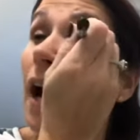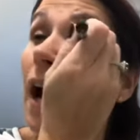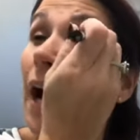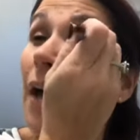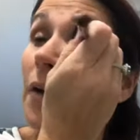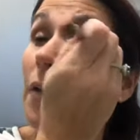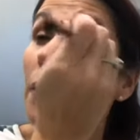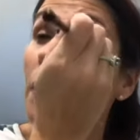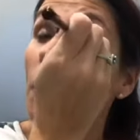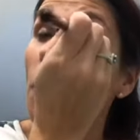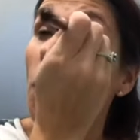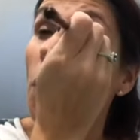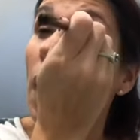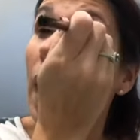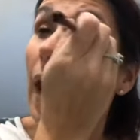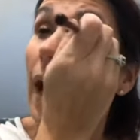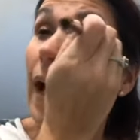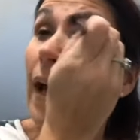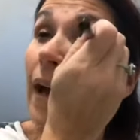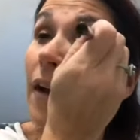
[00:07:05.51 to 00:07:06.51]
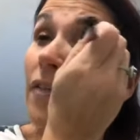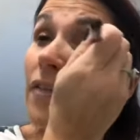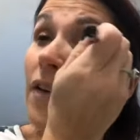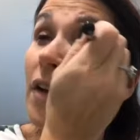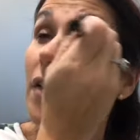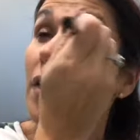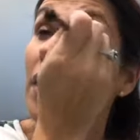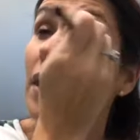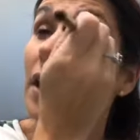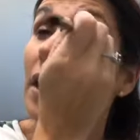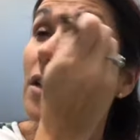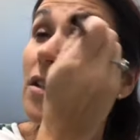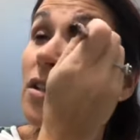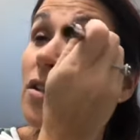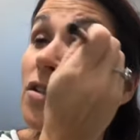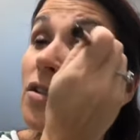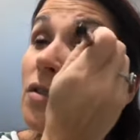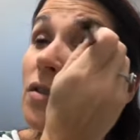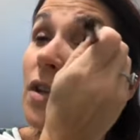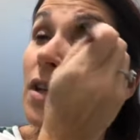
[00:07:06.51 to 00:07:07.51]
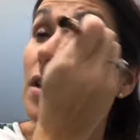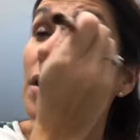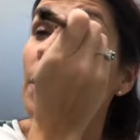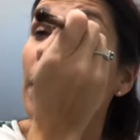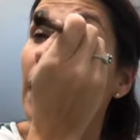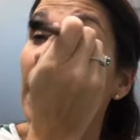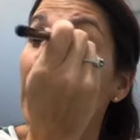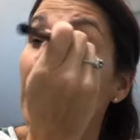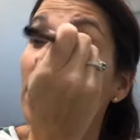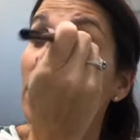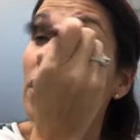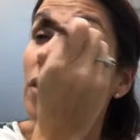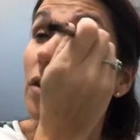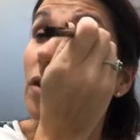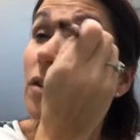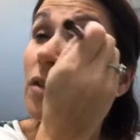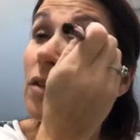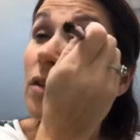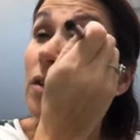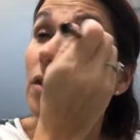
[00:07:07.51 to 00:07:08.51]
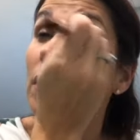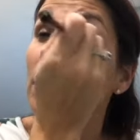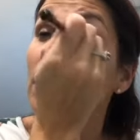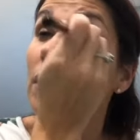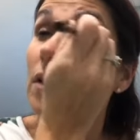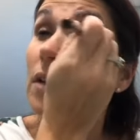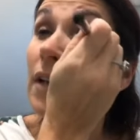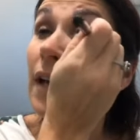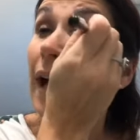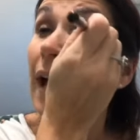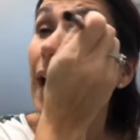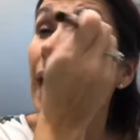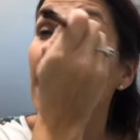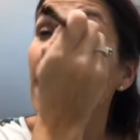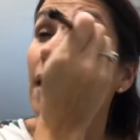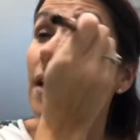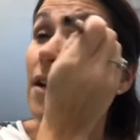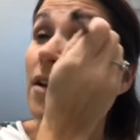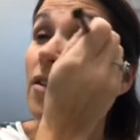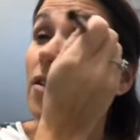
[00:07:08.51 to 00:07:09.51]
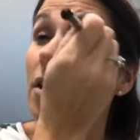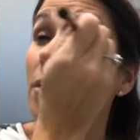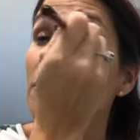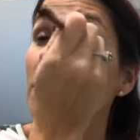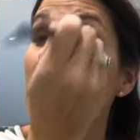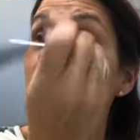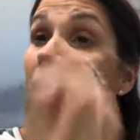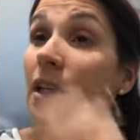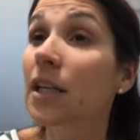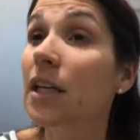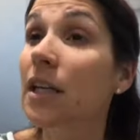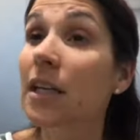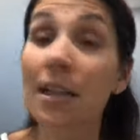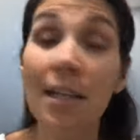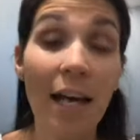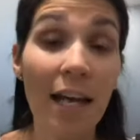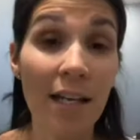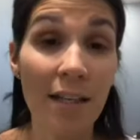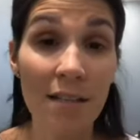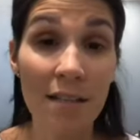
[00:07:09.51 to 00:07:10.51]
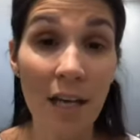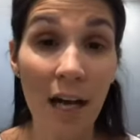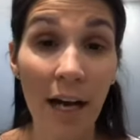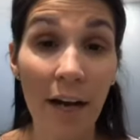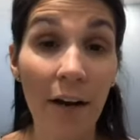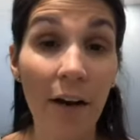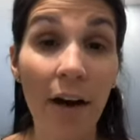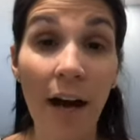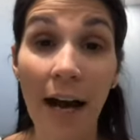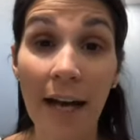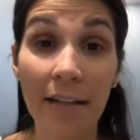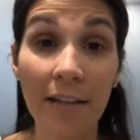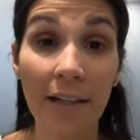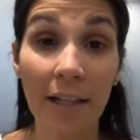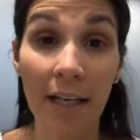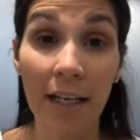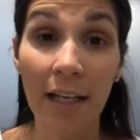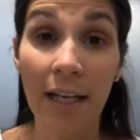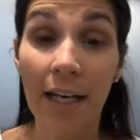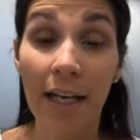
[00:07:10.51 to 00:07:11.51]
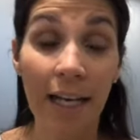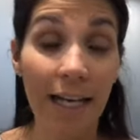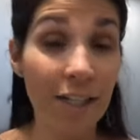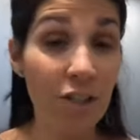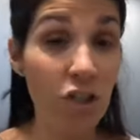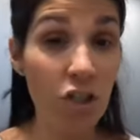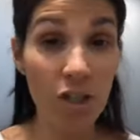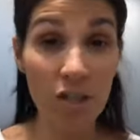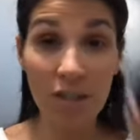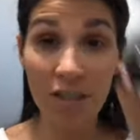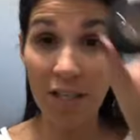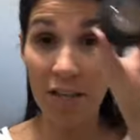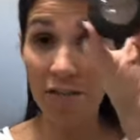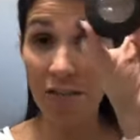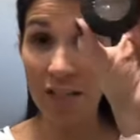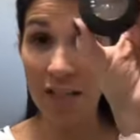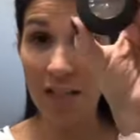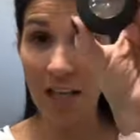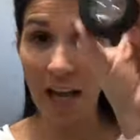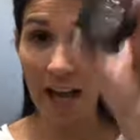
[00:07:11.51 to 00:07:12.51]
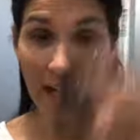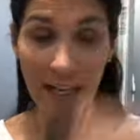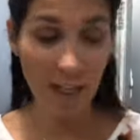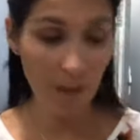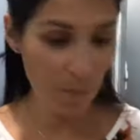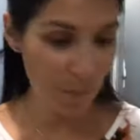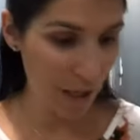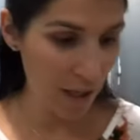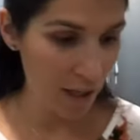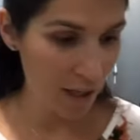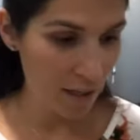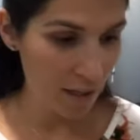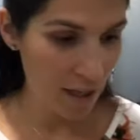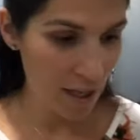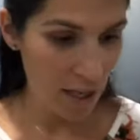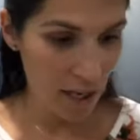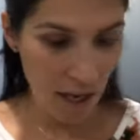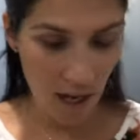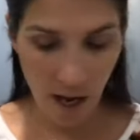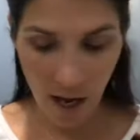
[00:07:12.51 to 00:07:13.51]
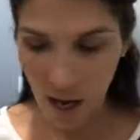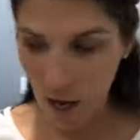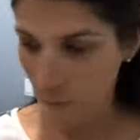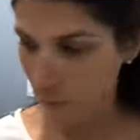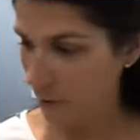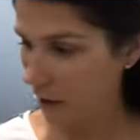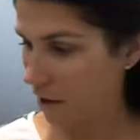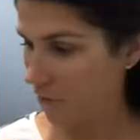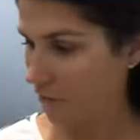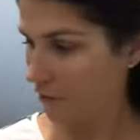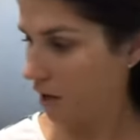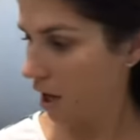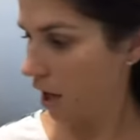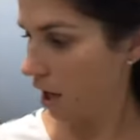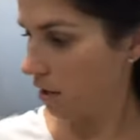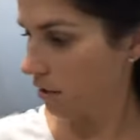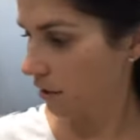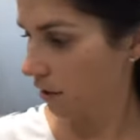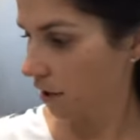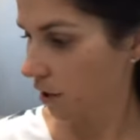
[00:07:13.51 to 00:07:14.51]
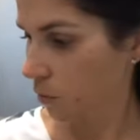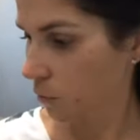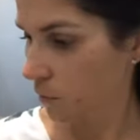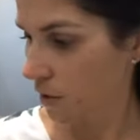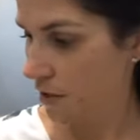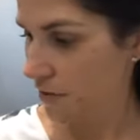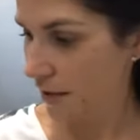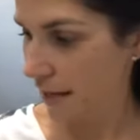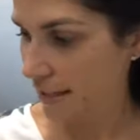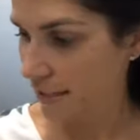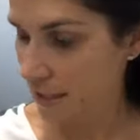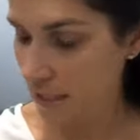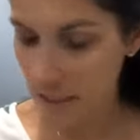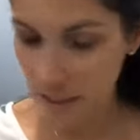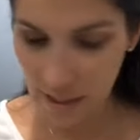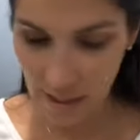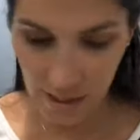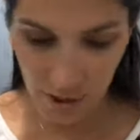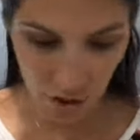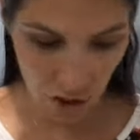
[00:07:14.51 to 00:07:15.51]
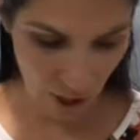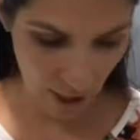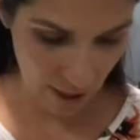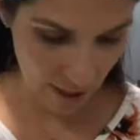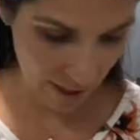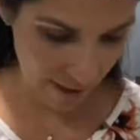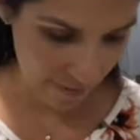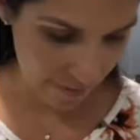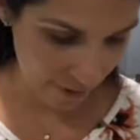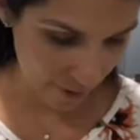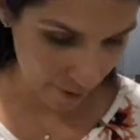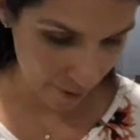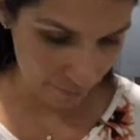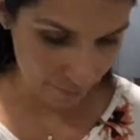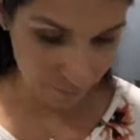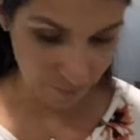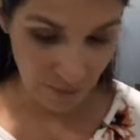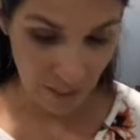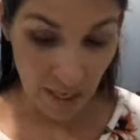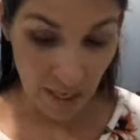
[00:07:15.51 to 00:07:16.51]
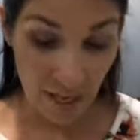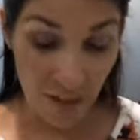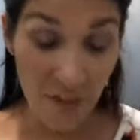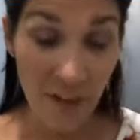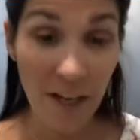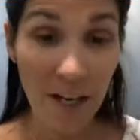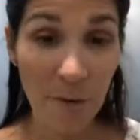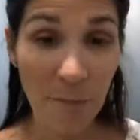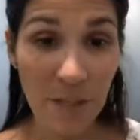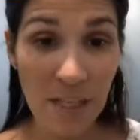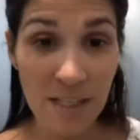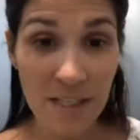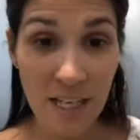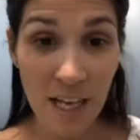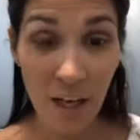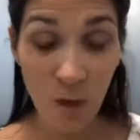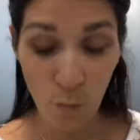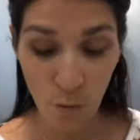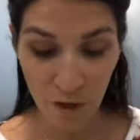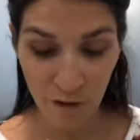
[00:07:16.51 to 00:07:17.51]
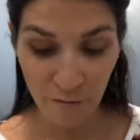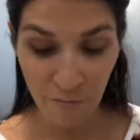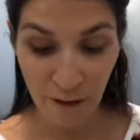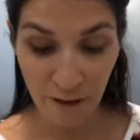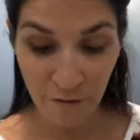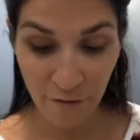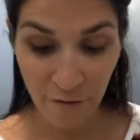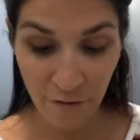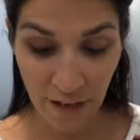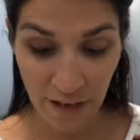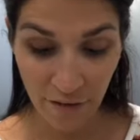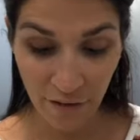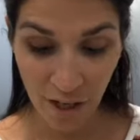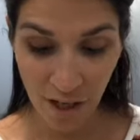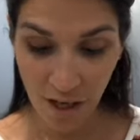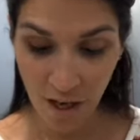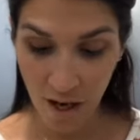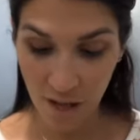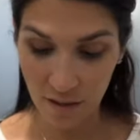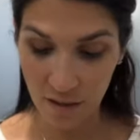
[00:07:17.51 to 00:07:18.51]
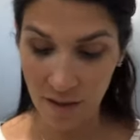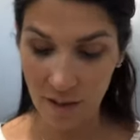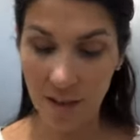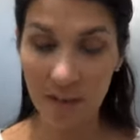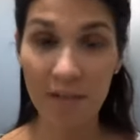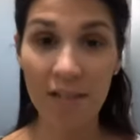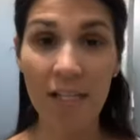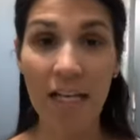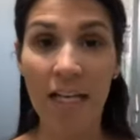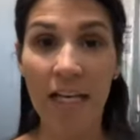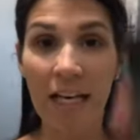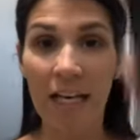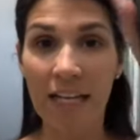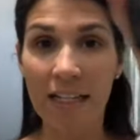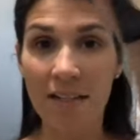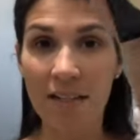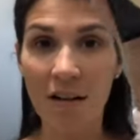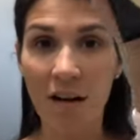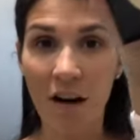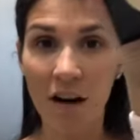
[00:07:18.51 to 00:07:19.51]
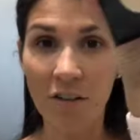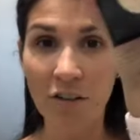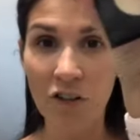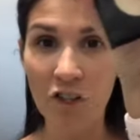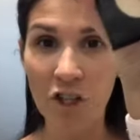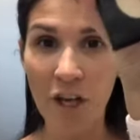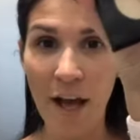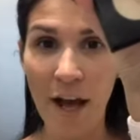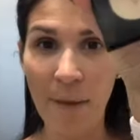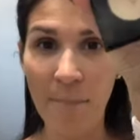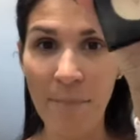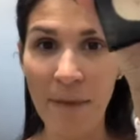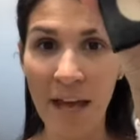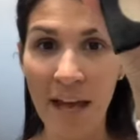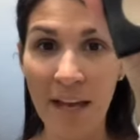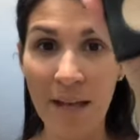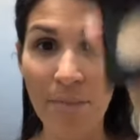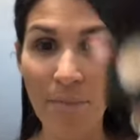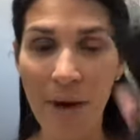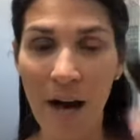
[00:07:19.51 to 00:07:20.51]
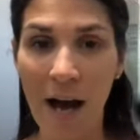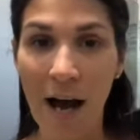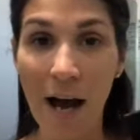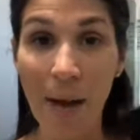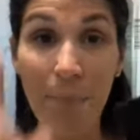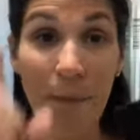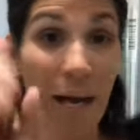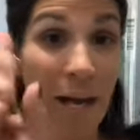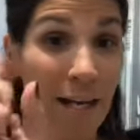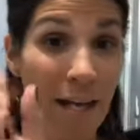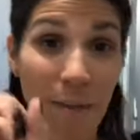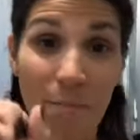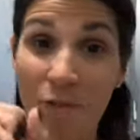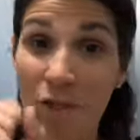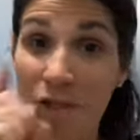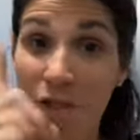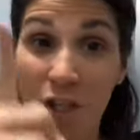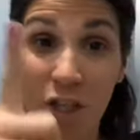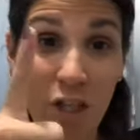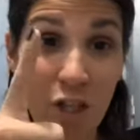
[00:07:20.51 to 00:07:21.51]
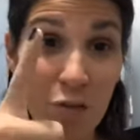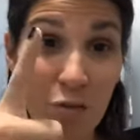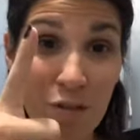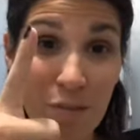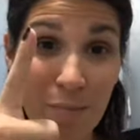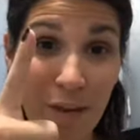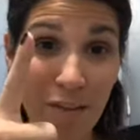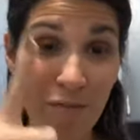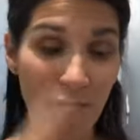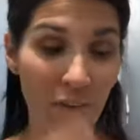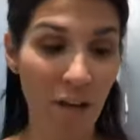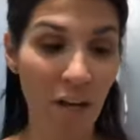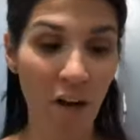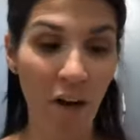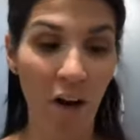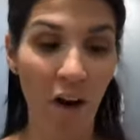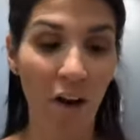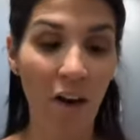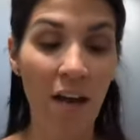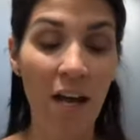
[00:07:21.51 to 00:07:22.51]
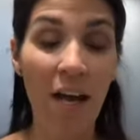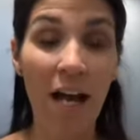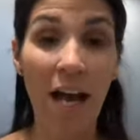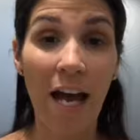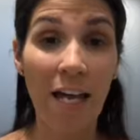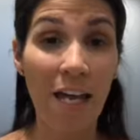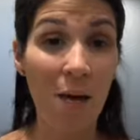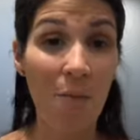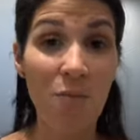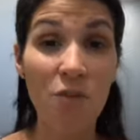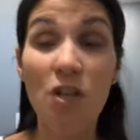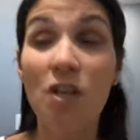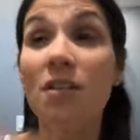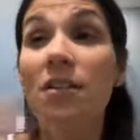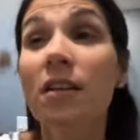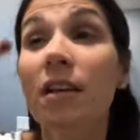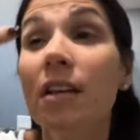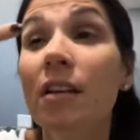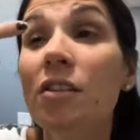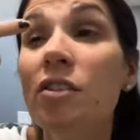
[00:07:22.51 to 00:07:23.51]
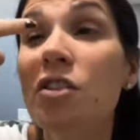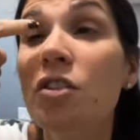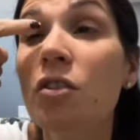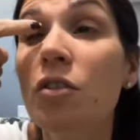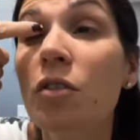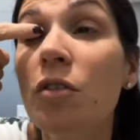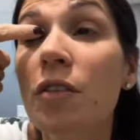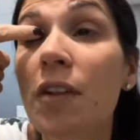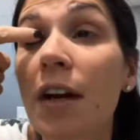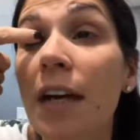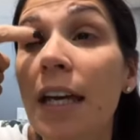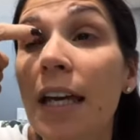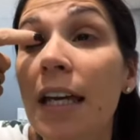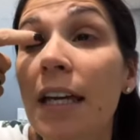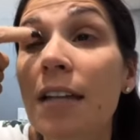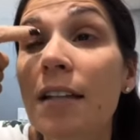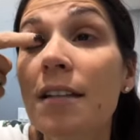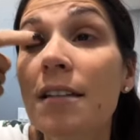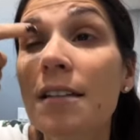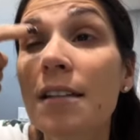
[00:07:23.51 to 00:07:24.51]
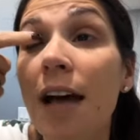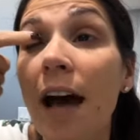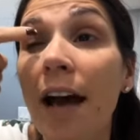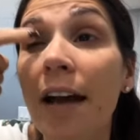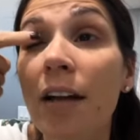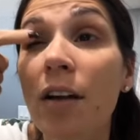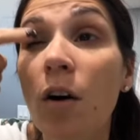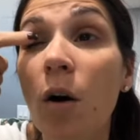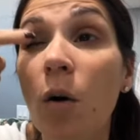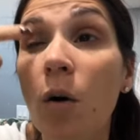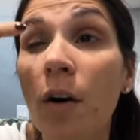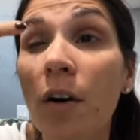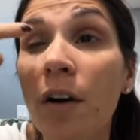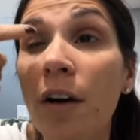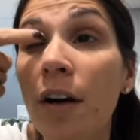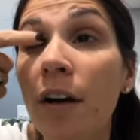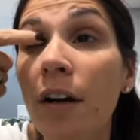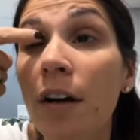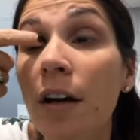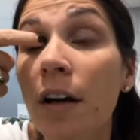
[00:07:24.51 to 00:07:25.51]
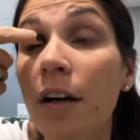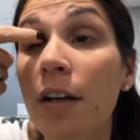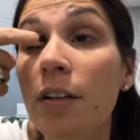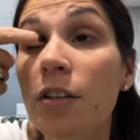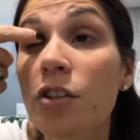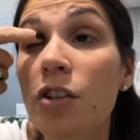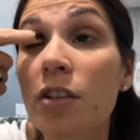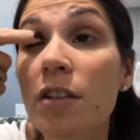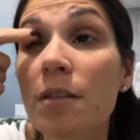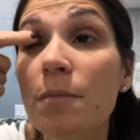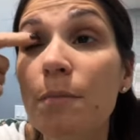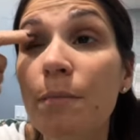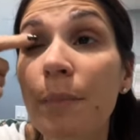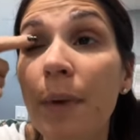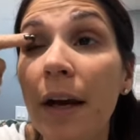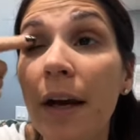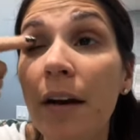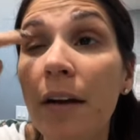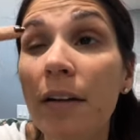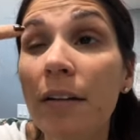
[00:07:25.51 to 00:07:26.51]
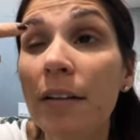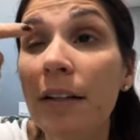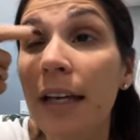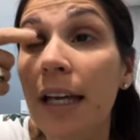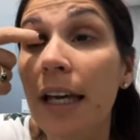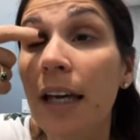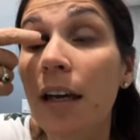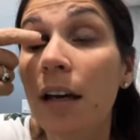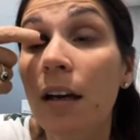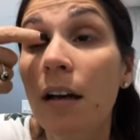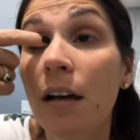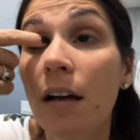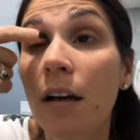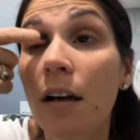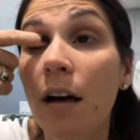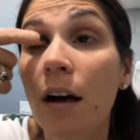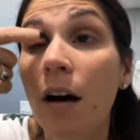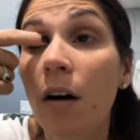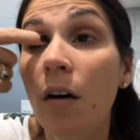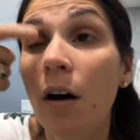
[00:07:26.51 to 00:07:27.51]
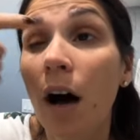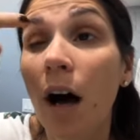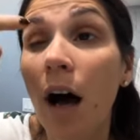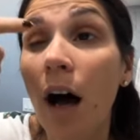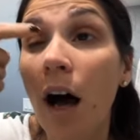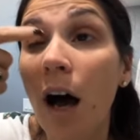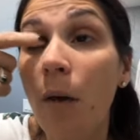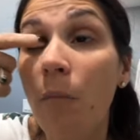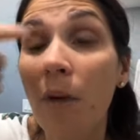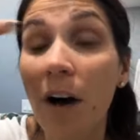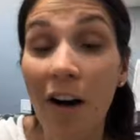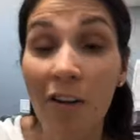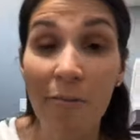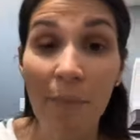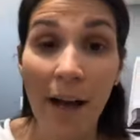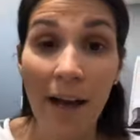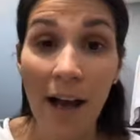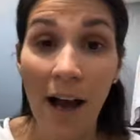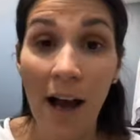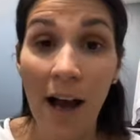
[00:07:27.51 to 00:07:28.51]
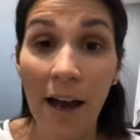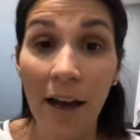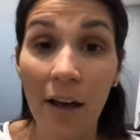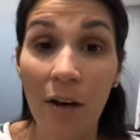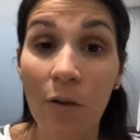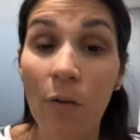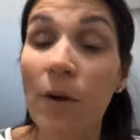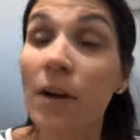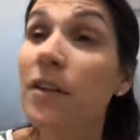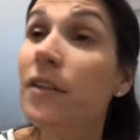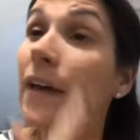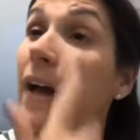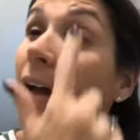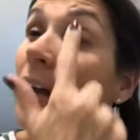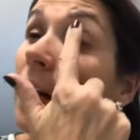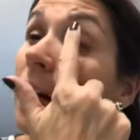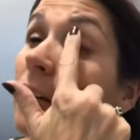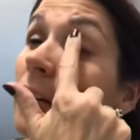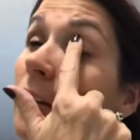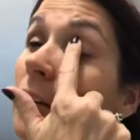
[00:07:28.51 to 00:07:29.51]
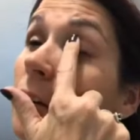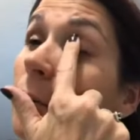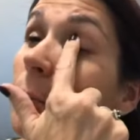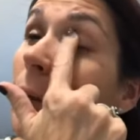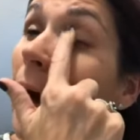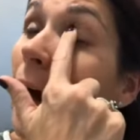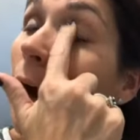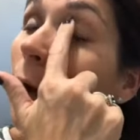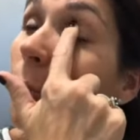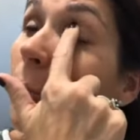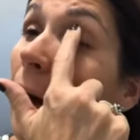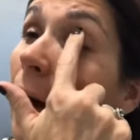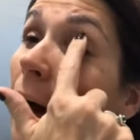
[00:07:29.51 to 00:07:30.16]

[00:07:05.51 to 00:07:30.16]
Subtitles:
I don't know why I feel the need to do this, but I do. Okay, so I'm just gonna get that entire eyelid. It just gives a tiny bit of color with that Tiki shade on there. Then I'm gonna take one of my favorite colors. It's called Champagne Pop, and I'm just gonna use my finger, and I'm just gonna do the inside corner, just barely, of my eye with like a little pat.